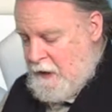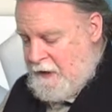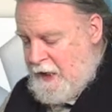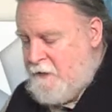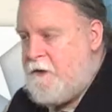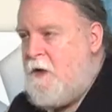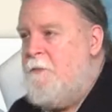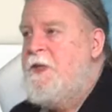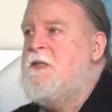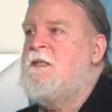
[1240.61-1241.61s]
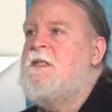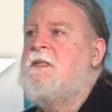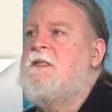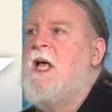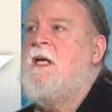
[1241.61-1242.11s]
Now, the company
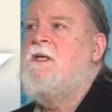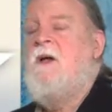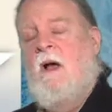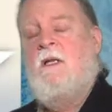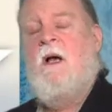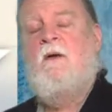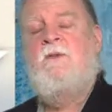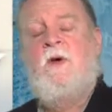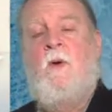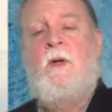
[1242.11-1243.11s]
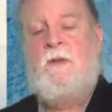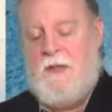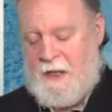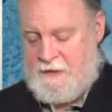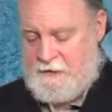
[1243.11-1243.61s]
insists that none of the oil
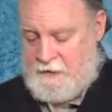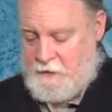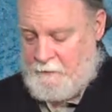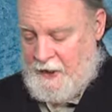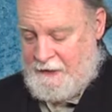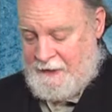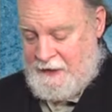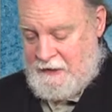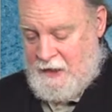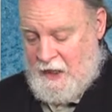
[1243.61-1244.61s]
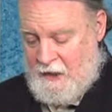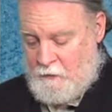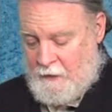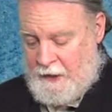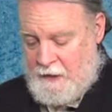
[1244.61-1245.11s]
got into nearby Lake
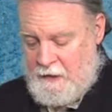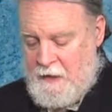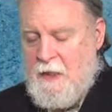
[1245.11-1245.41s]
Conway,